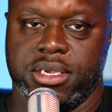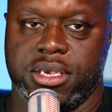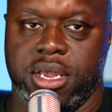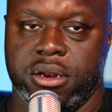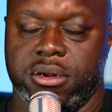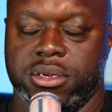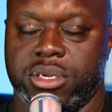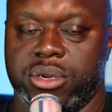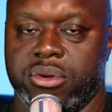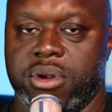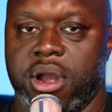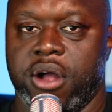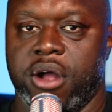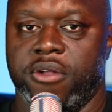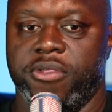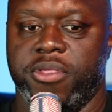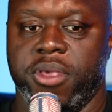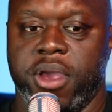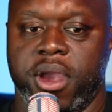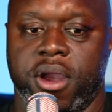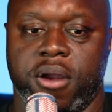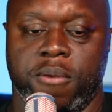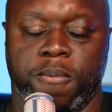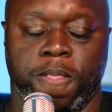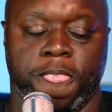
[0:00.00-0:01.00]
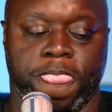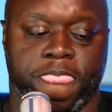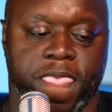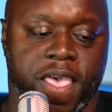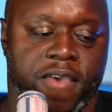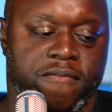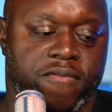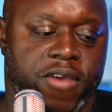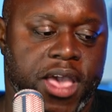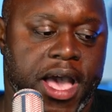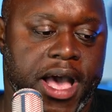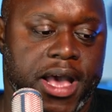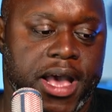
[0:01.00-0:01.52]
centers that are out there,
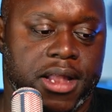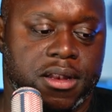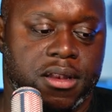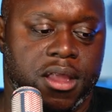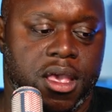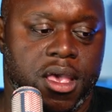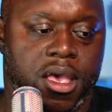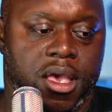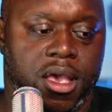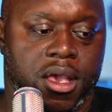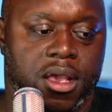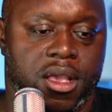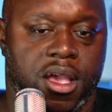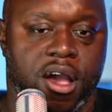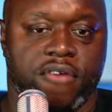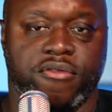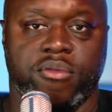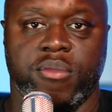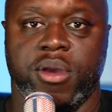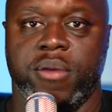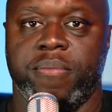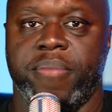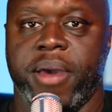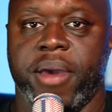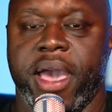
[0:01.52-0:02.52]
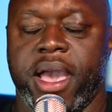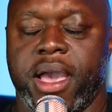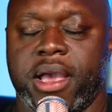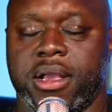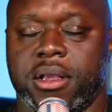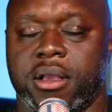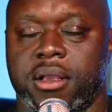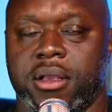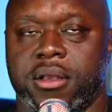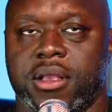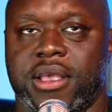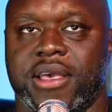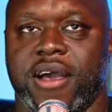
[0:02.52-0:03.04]
they've got government pa-
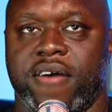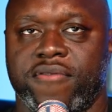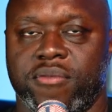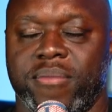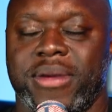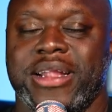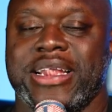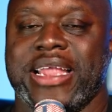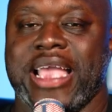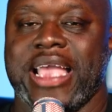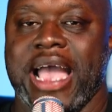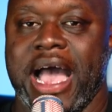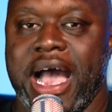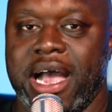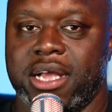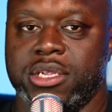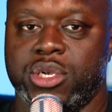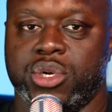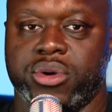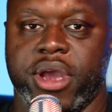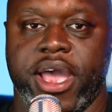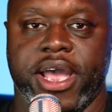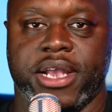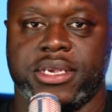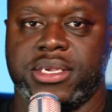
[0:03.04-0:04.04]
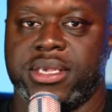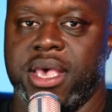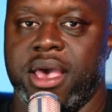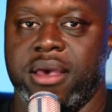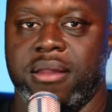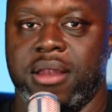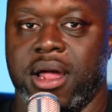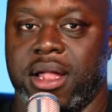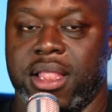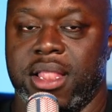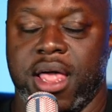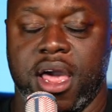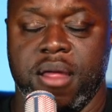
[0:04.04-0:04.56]
government contracts
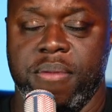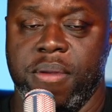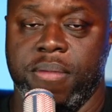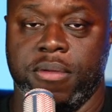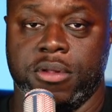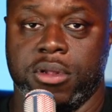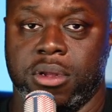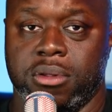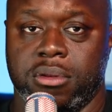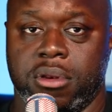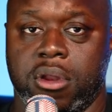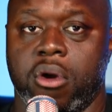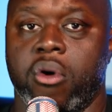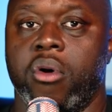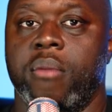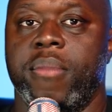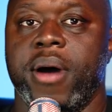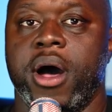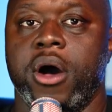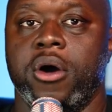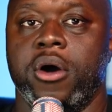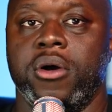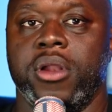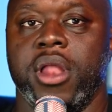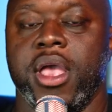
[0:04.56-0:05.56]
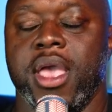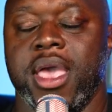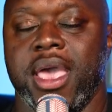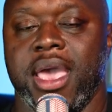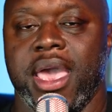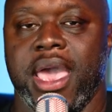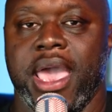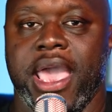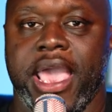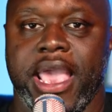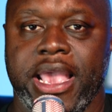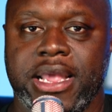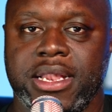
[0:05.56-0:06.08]
that a lot of people don't know about.
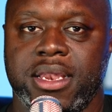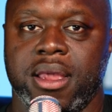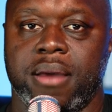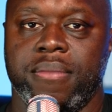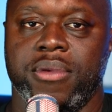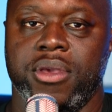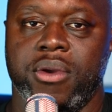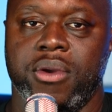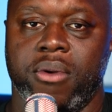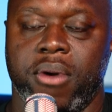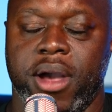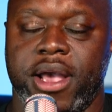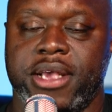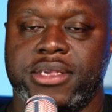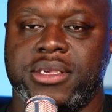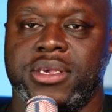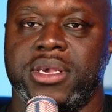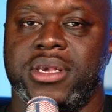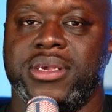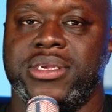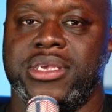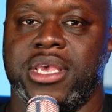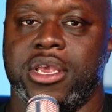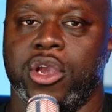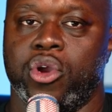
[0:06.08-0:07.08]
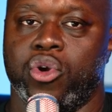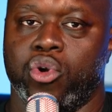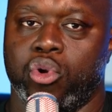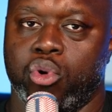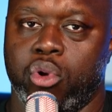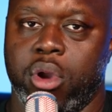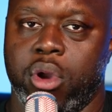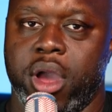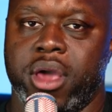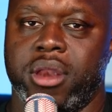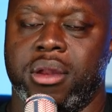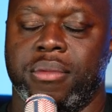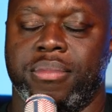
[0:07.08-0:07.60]
AWS is
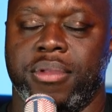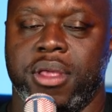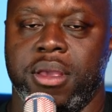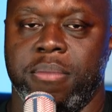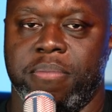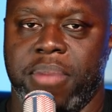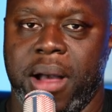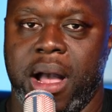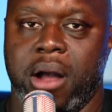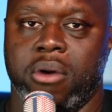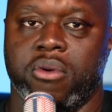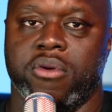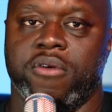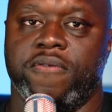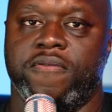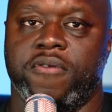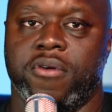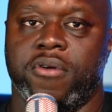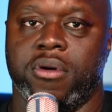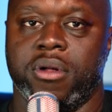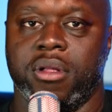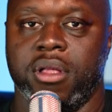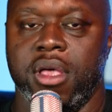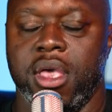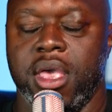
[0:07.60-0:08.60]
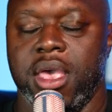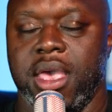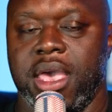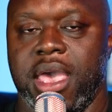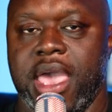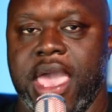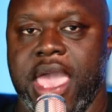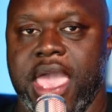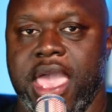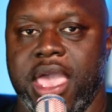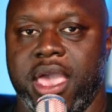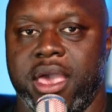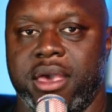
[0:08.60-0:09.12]
incredibly powerful,
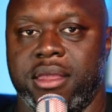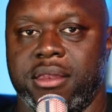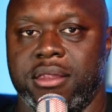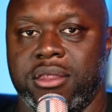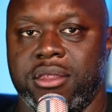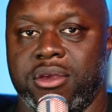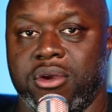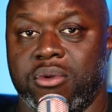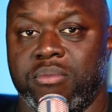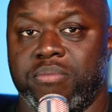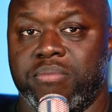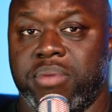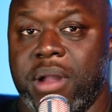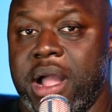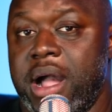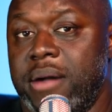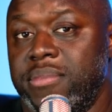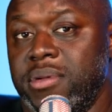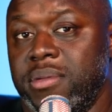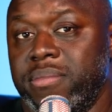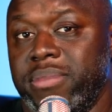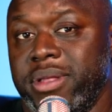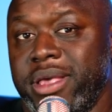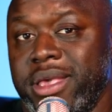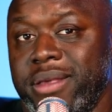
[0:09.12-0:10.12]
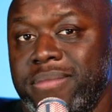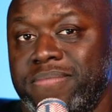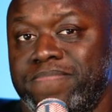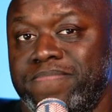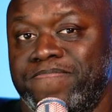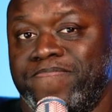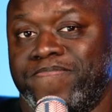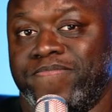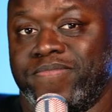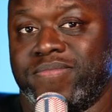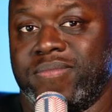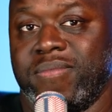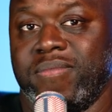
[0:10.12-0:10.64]
and you're probably
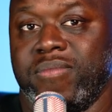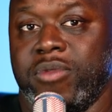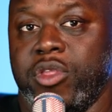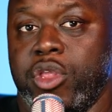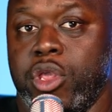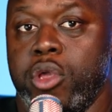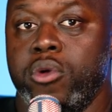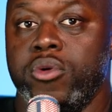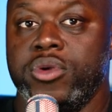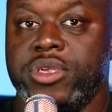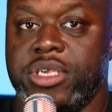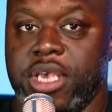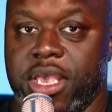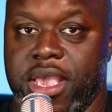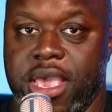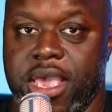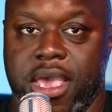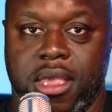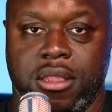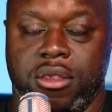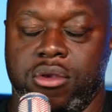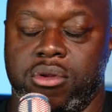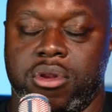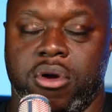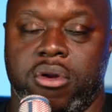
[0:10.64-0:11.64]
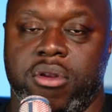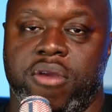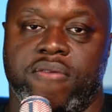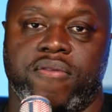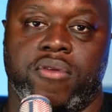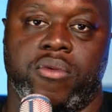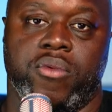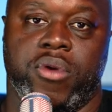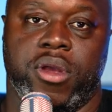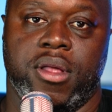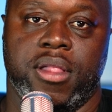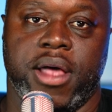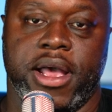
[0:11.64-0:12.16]
using it and you don't
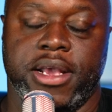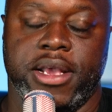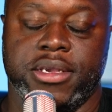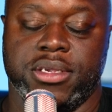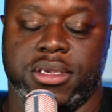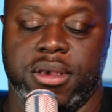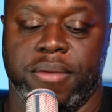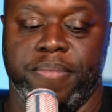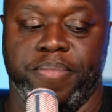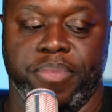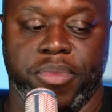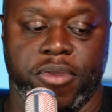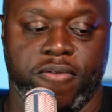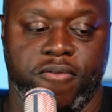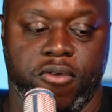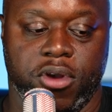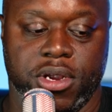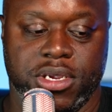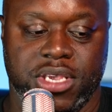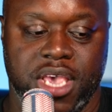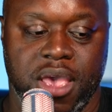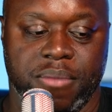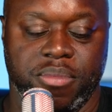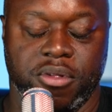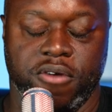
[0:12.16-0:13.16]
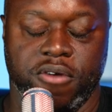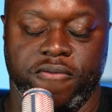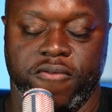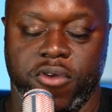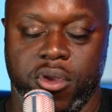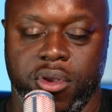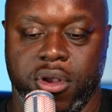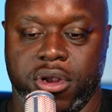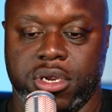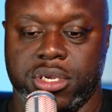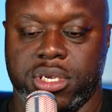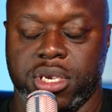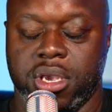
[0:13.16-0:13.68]
even realize it. For example, a few
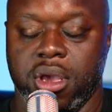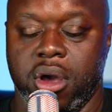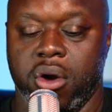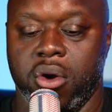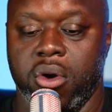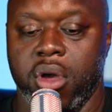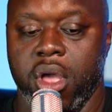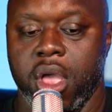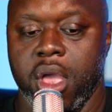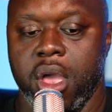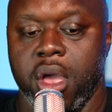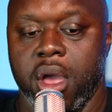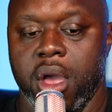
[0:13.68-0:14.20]
years ago,